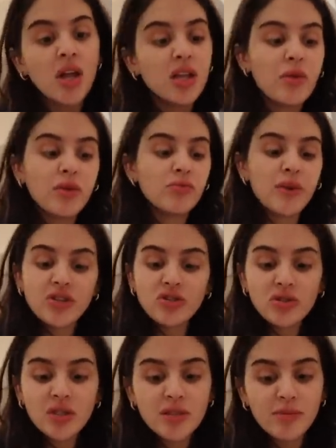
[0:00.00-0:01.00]
Yo, the
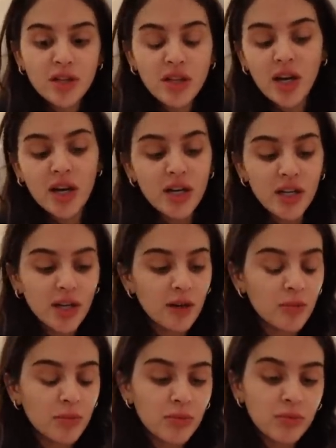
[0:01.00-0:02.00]
registry is something that I need
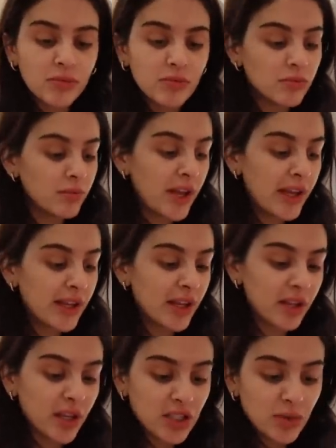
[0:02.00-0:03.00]
help making.
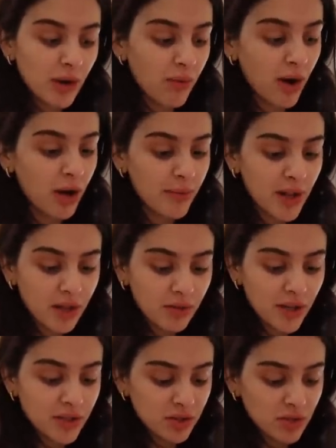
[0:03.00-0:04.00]
Like, do I want to make a
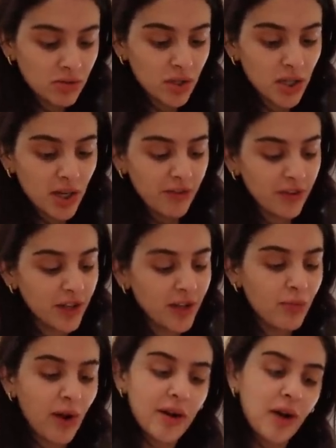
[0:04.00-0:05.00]
registry? I feel
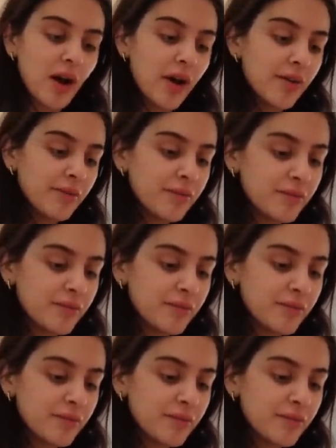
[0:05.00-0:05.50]
like, why not?